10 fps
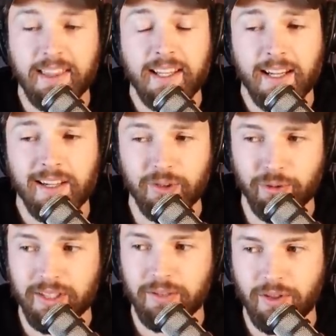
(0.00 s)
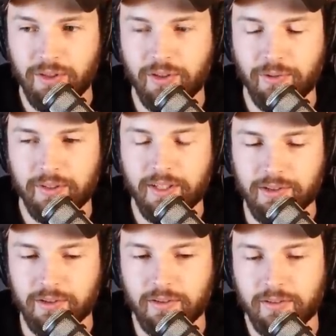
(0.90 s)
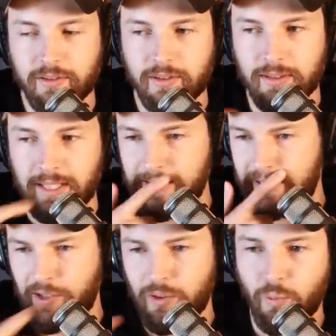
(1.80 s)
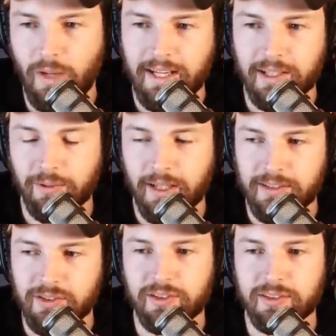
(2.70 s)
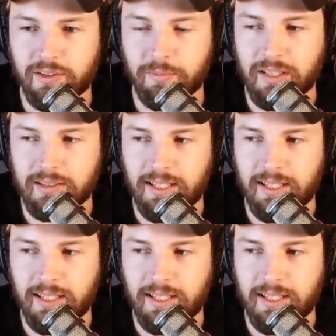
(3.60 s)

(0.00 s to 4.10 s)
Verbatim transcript: because I think I okay. agree with your initial, like, it's her wedding, right? She should